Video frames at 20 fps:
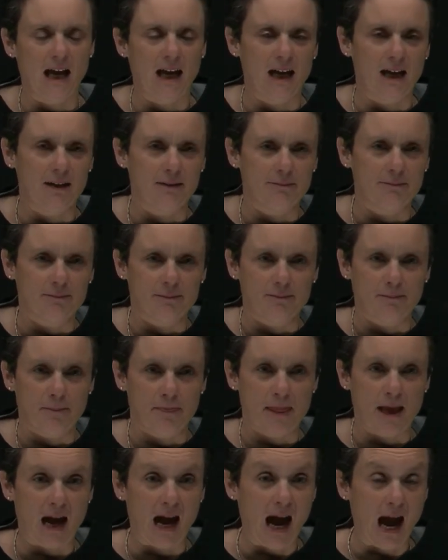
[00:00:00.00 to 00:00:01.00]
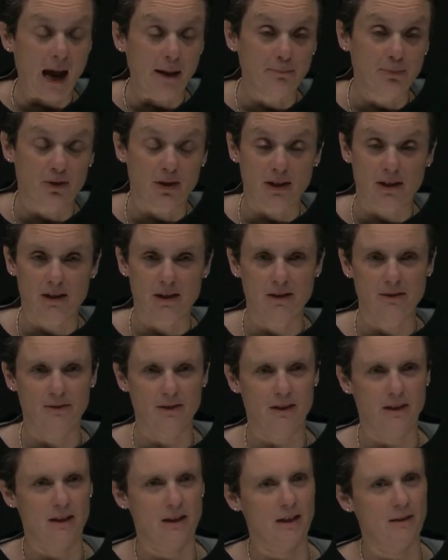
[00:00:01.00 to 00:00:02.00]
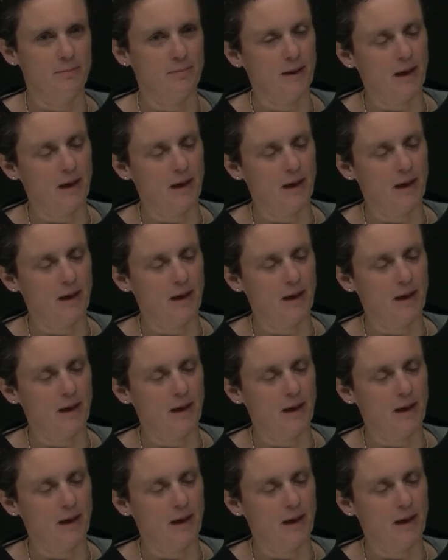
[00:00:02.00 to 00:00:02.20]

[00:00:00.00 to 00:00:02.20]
hyperactivity,